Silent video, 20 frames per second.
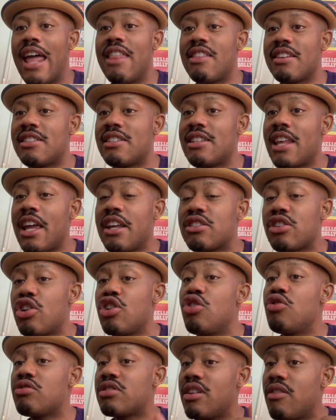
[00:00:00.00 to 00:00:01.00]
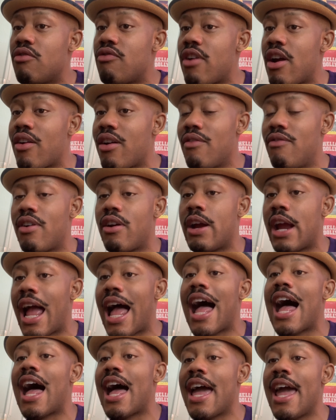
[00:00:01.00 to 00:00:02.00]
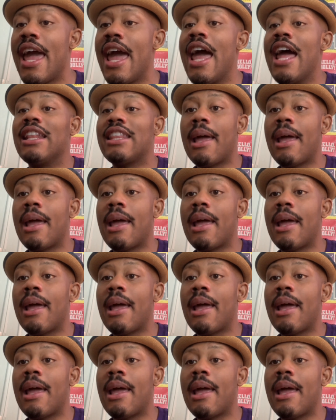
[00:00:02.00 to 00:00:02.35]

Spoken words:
and the stakes are usually very, very high.